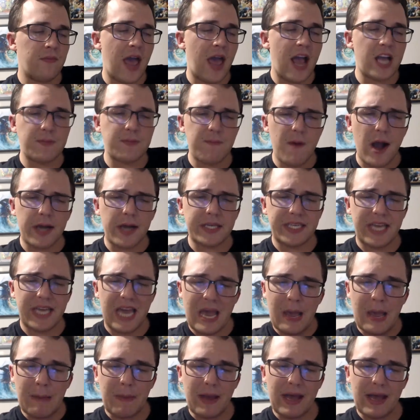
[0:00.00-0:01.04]
Xbox
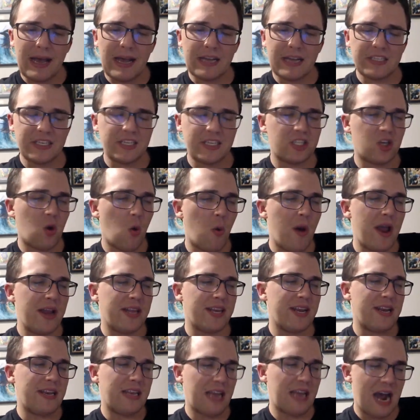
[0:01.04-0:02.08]
Game Pass is going
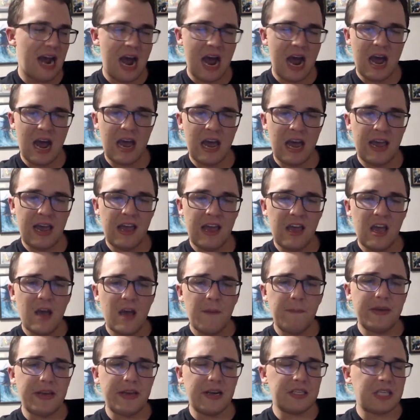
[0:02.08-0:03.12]
to die
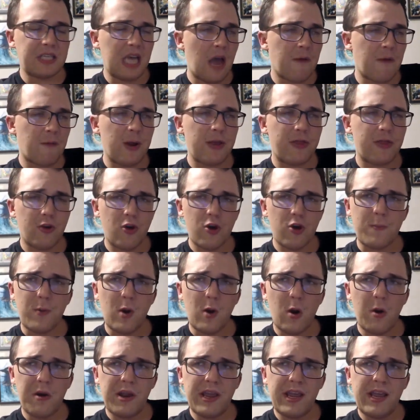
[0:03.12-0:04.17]
because every third
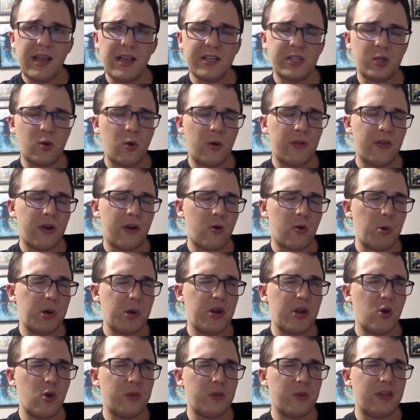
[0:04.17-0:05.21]
party is going
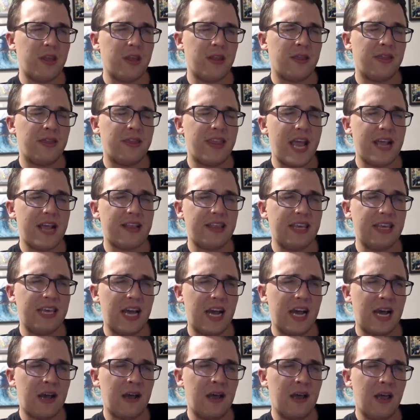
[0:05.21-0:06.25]
to take
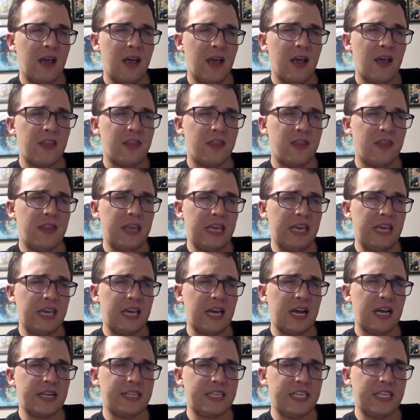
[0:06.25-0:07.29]
the
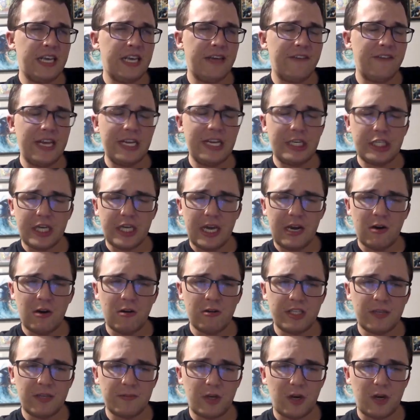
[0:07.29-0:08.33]
TV channel
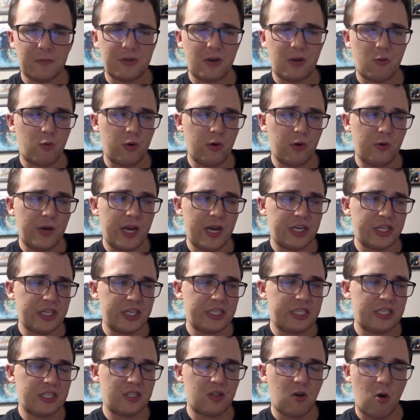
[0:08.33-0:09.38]
subscription route and
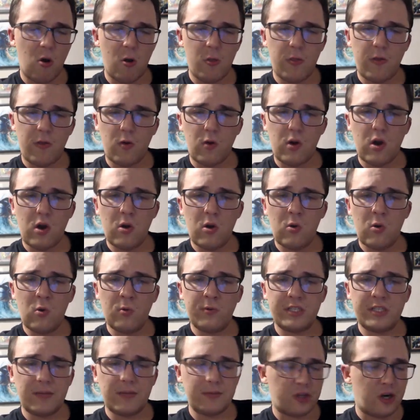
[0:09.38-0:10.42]
just start their
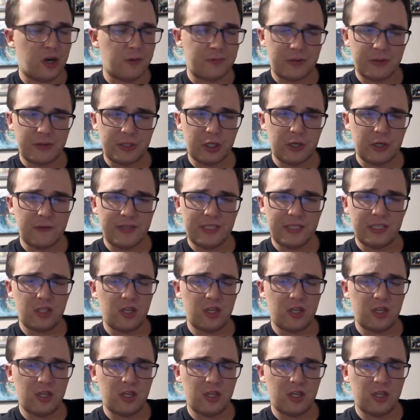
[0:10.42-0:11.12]
own subscription service.